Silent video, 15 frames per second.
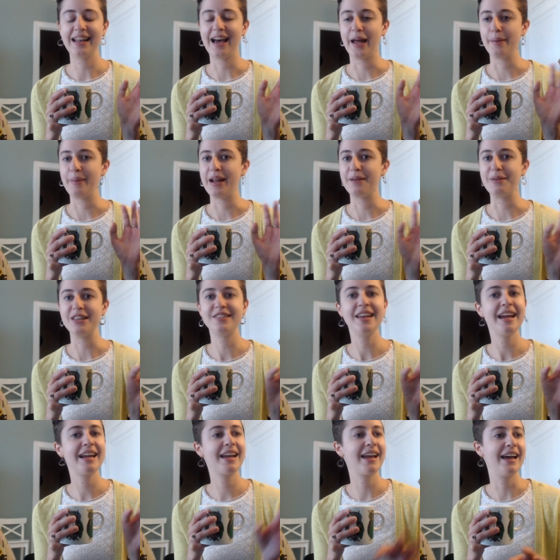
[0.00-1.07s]
I had made a
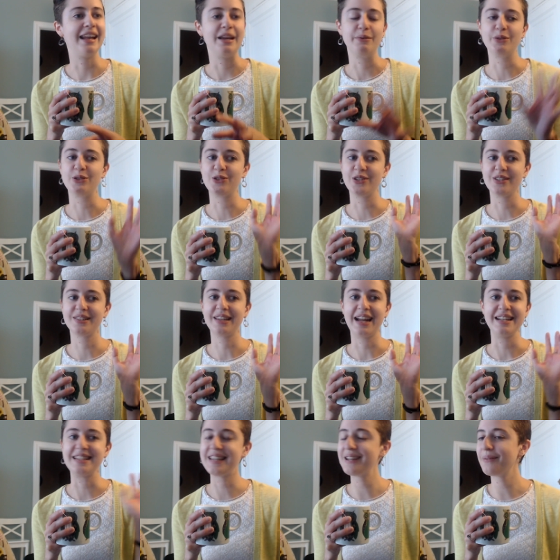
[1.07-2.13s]
mistake and it was just, I
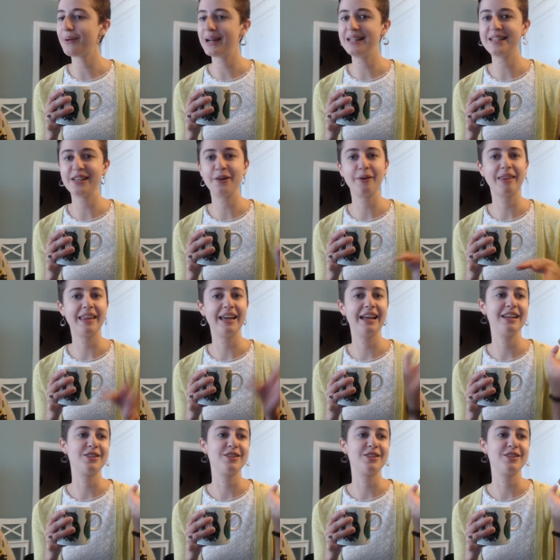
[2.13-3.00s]
didn't want to deal with it.